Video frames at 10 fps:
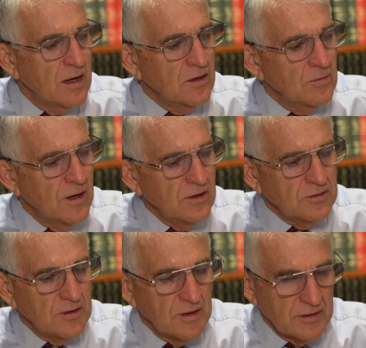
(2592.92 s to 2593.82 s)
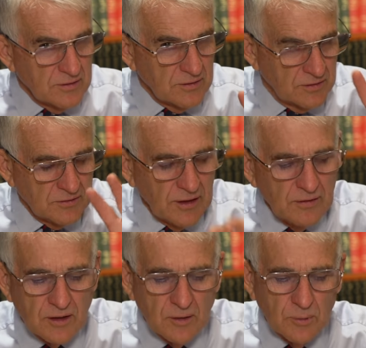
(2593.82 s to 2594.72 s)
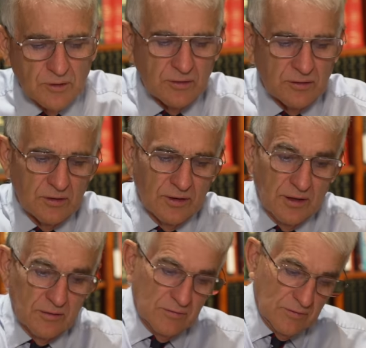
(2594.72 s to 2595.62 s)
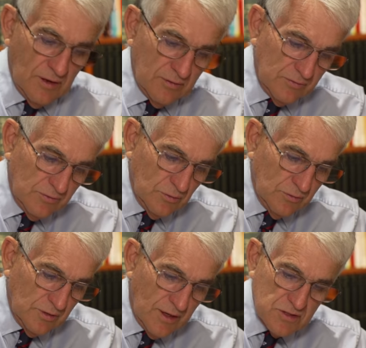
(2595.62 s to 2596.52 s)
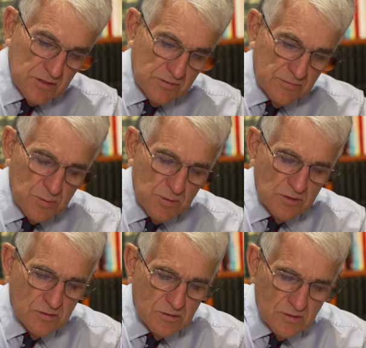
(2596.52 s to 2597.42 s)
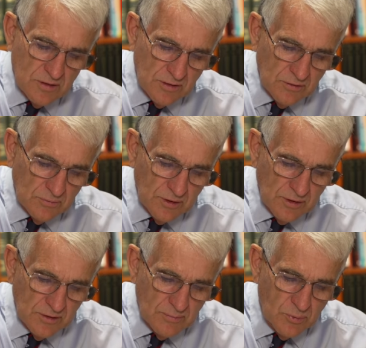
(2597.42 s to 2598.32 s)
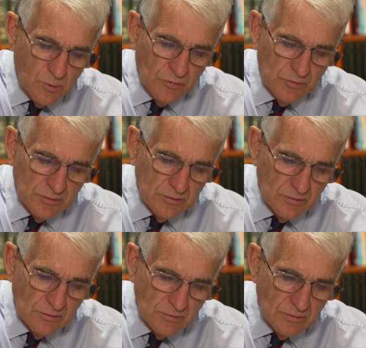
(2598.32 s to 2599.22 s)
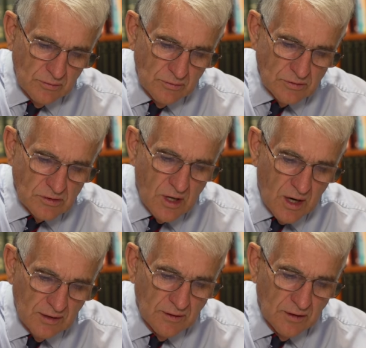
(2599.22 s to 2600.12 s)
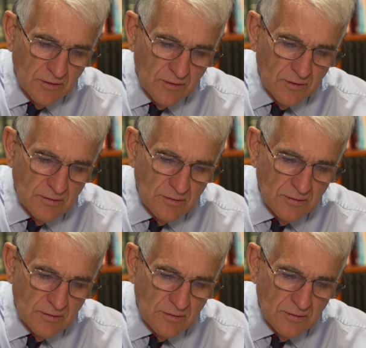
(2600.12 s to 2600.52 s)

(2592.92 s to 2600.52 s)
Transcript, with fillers: You raised uh, the second thing I wanted to say out of, out of your last set of responses that I think is really important to, to highlight.